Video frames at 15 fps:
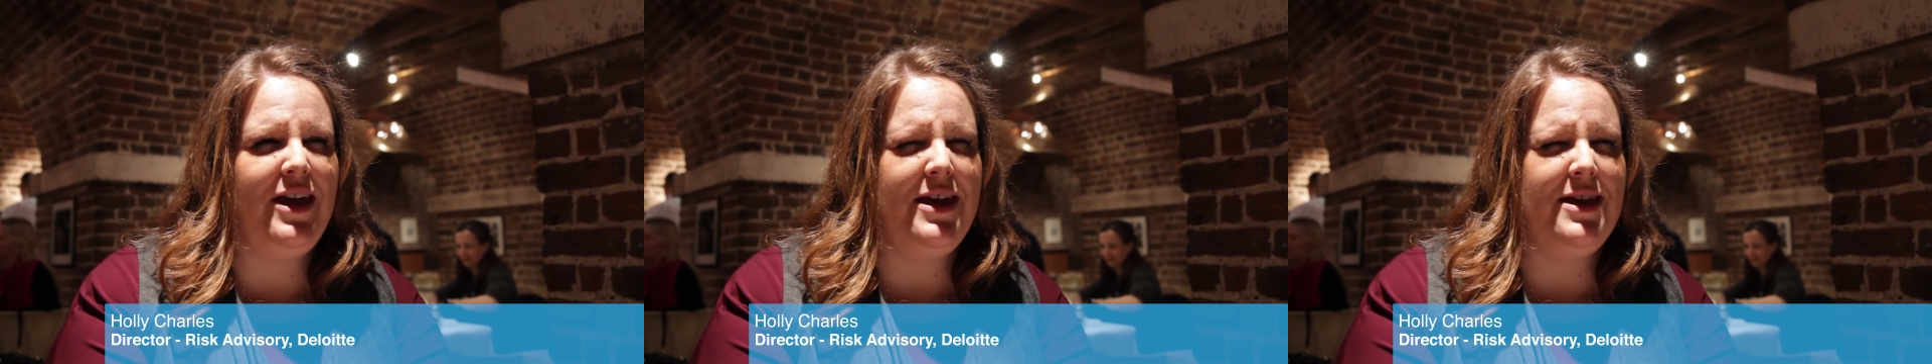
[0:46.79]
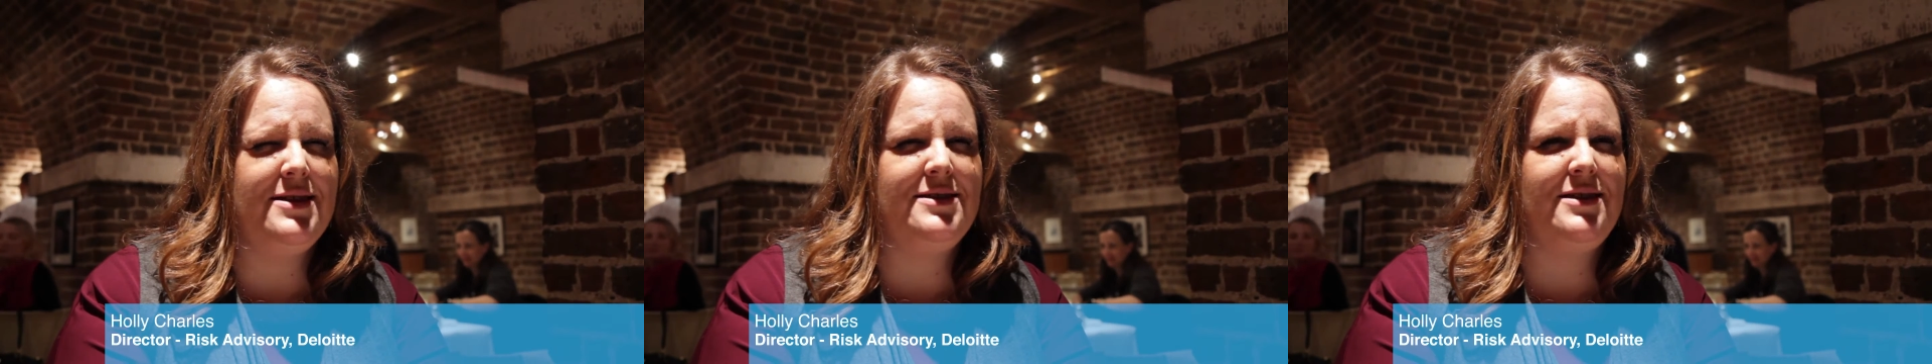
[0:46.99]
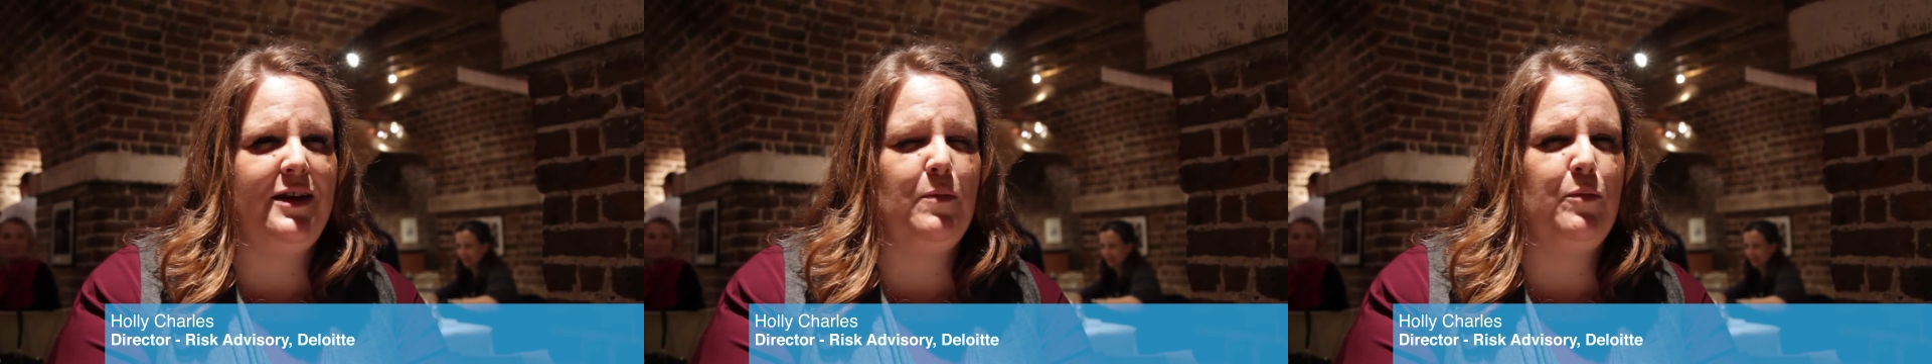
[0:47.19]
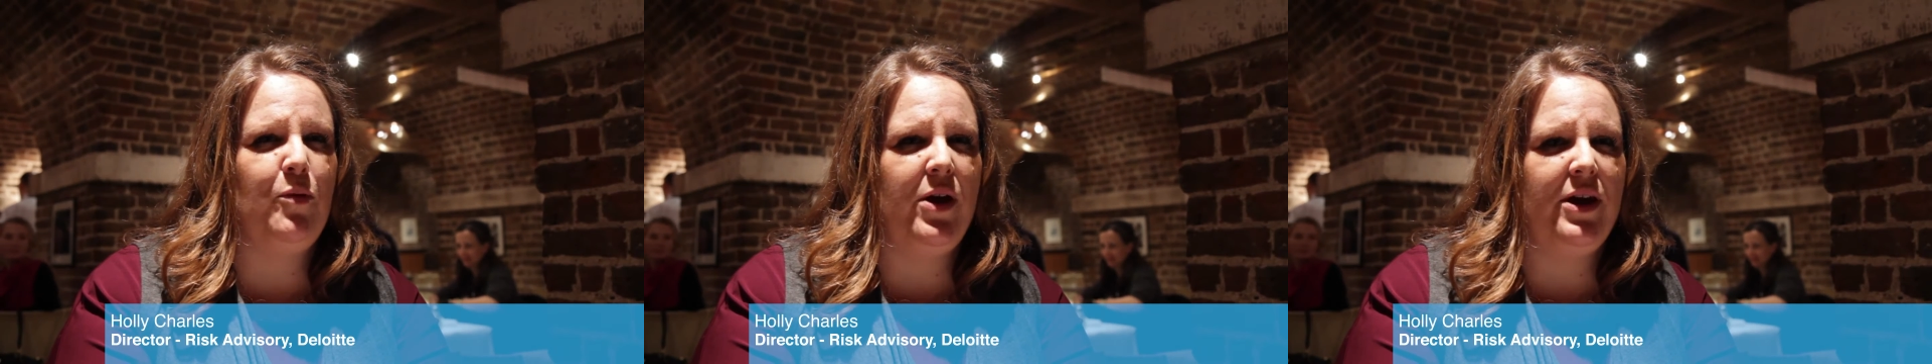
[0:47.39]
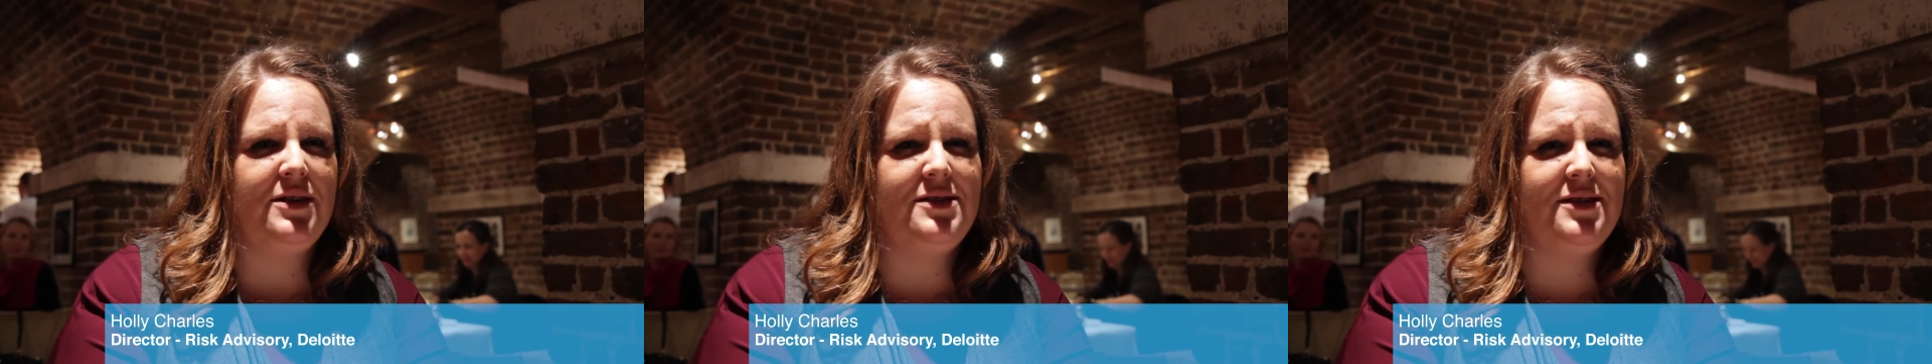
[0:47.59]
is that it
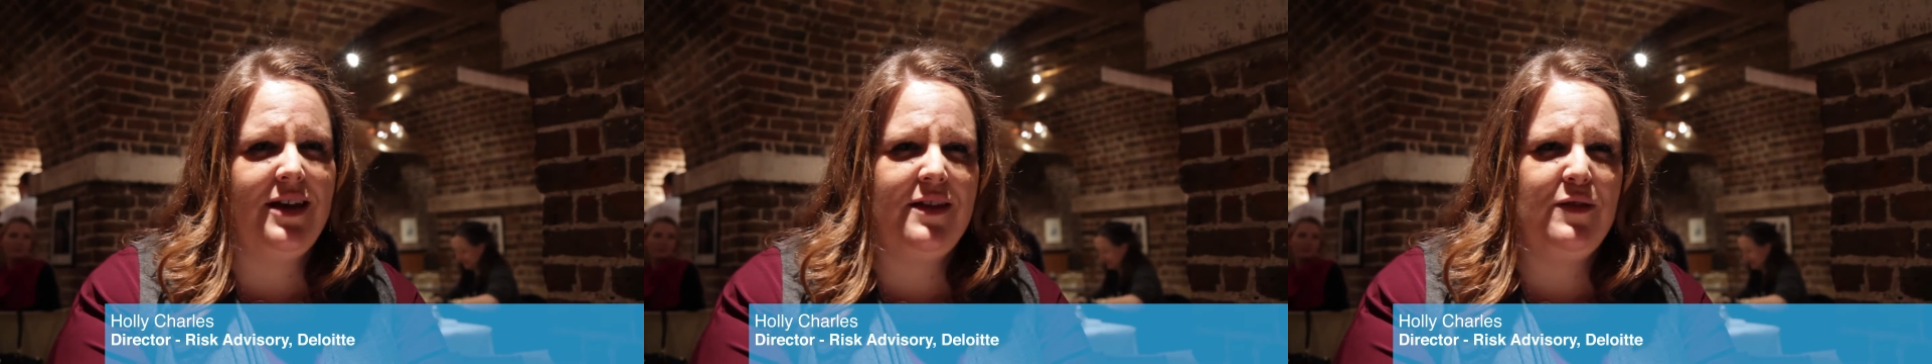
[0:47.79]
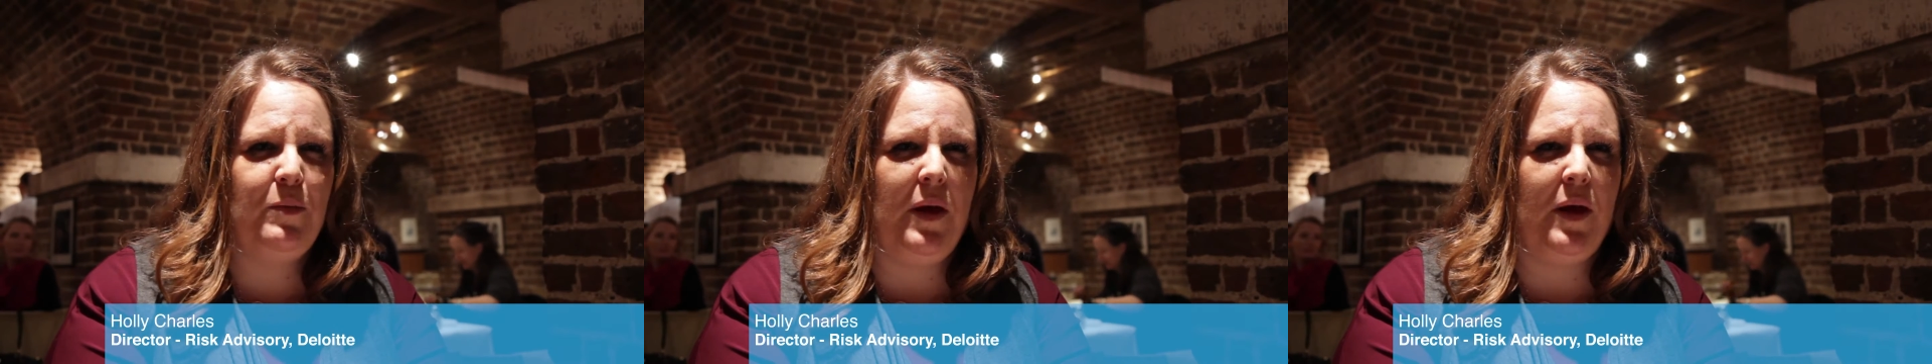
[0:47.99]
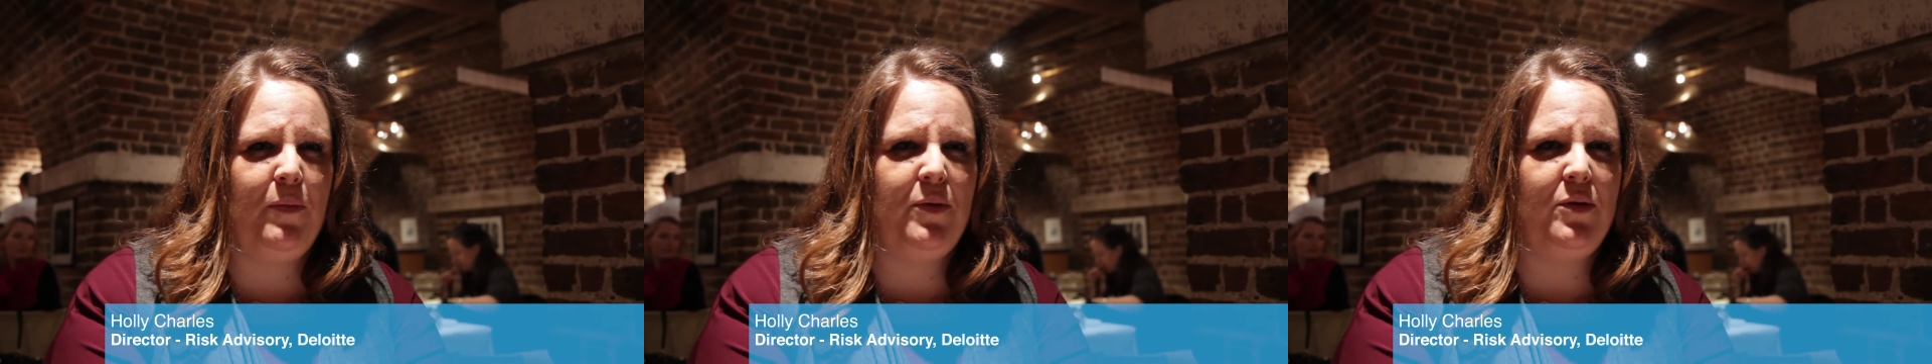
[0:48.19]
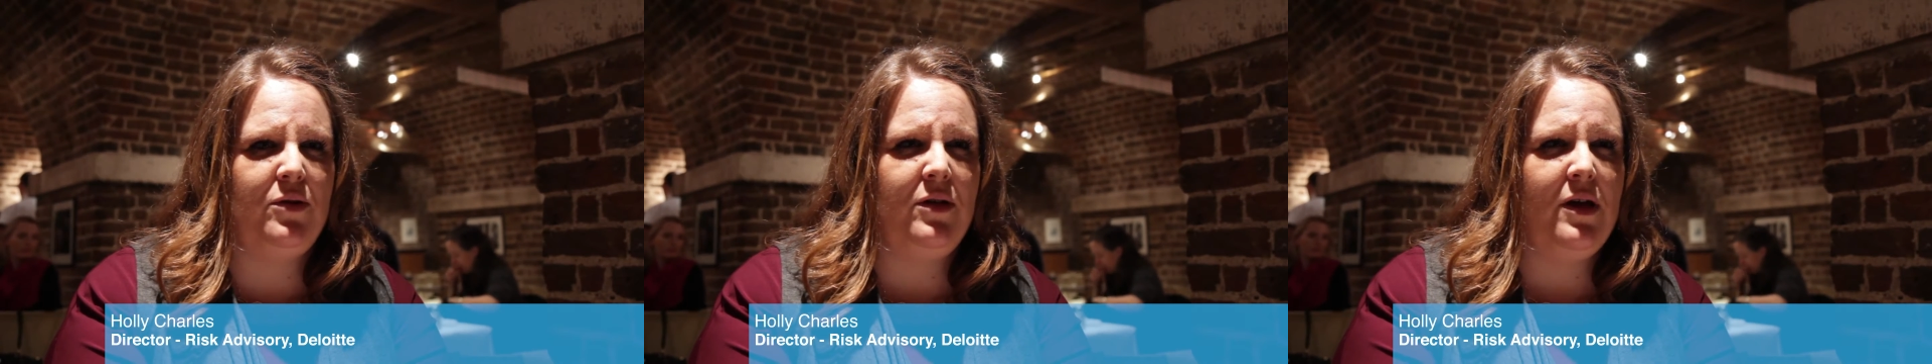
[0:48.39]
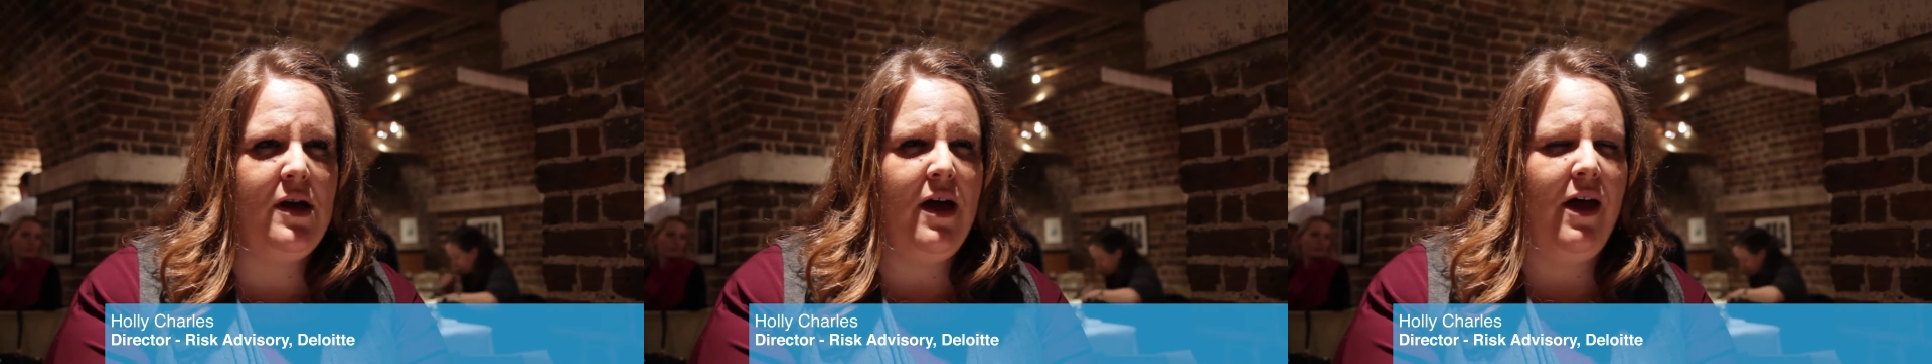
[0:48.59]
brings together
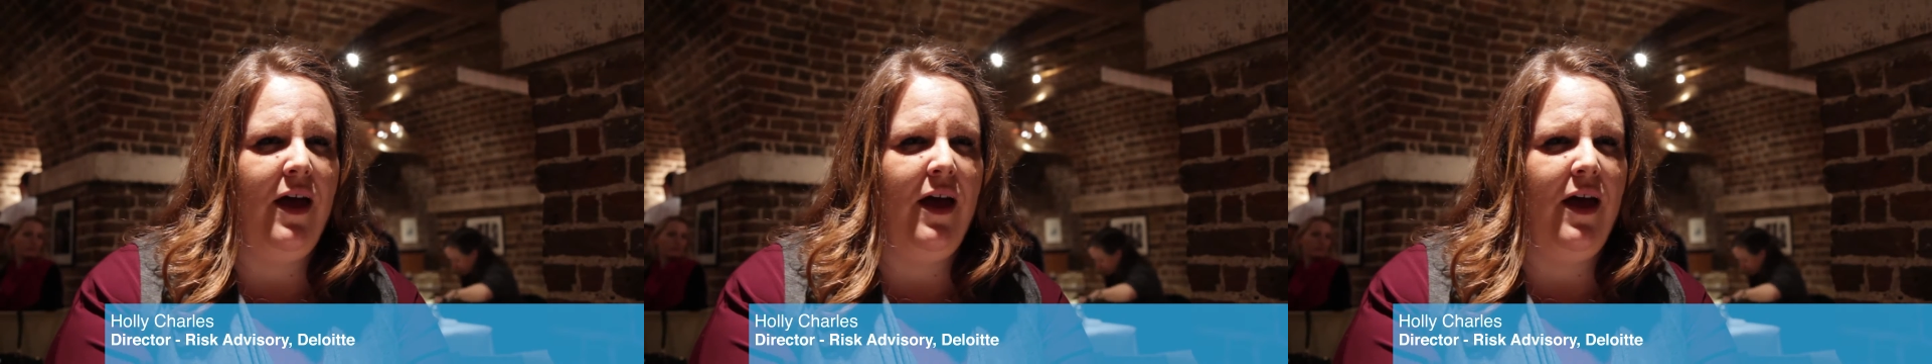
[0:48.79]
people,